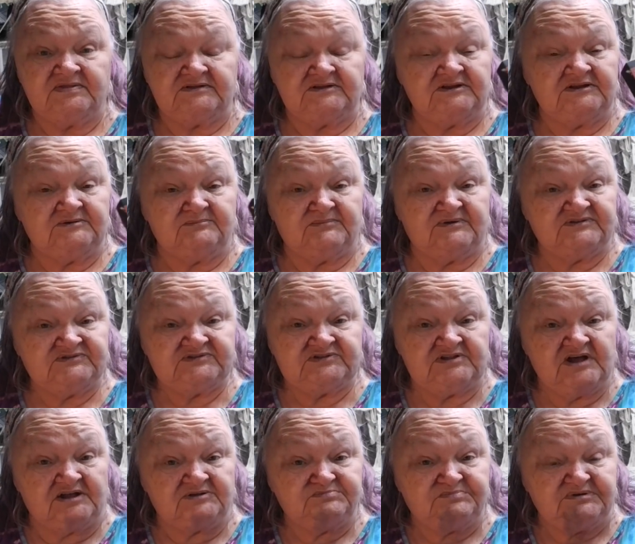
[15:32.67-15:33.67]
then it must
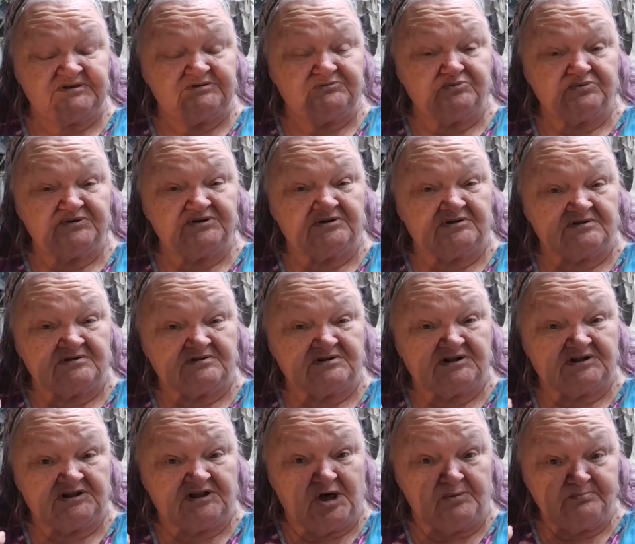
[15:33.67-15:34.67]
not be real
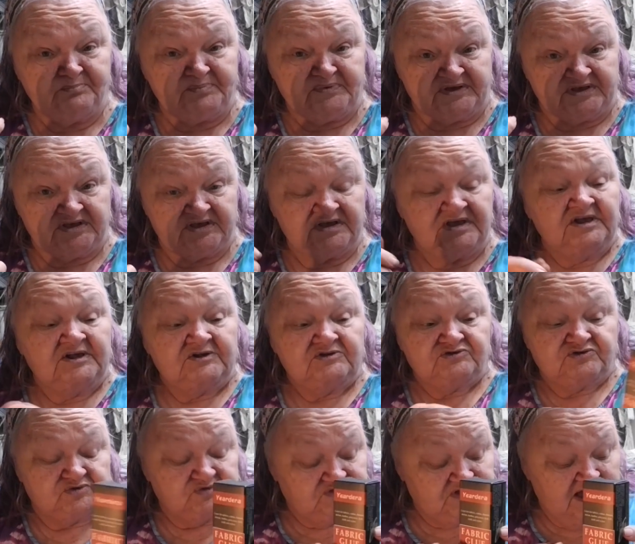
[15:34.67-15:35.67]
glumpy.
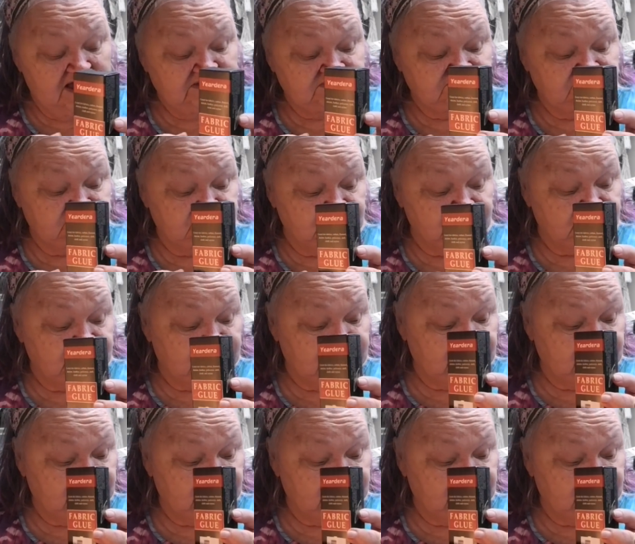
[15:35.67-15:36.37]
So that's good.